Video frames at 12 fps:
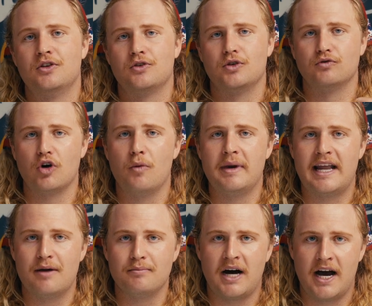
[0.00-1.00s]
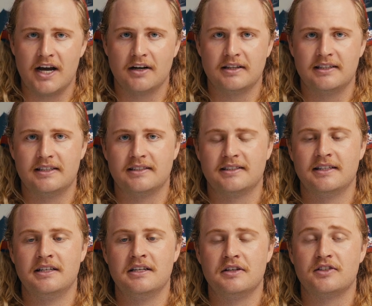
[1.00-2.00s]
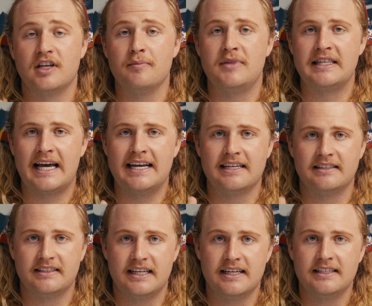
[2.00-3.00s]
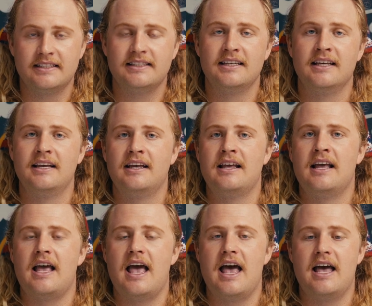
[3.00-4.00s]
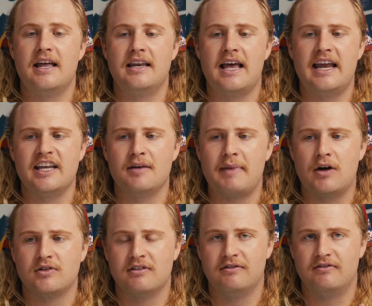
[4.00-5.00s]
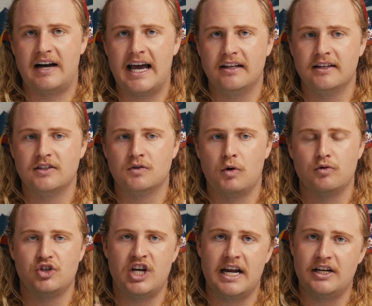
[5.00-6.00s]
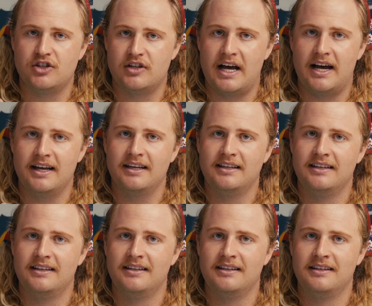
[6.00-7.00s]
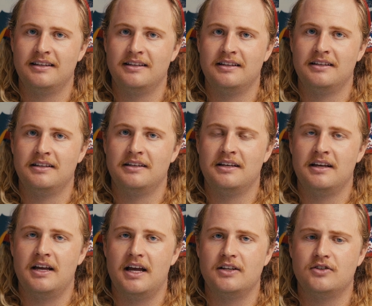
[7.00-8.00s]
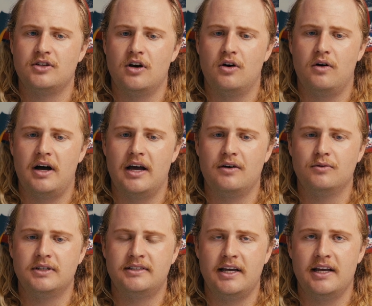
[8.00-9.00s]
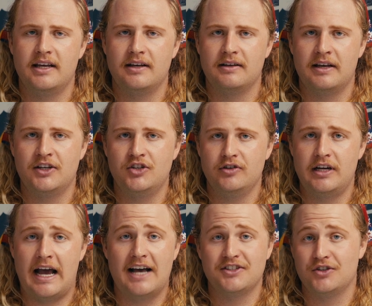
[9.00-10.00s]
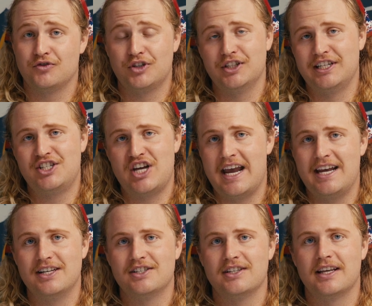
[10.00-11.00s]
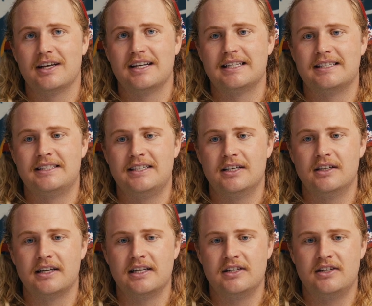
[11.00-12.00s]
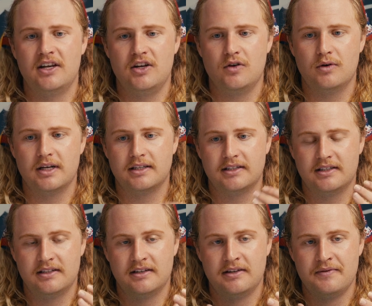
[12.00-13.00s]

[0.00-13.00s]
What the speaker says: the Roman Empire. This is something that exists, and any amount of violence won't change that. And so I would say history hasn't really changed. Like, it's still a continuous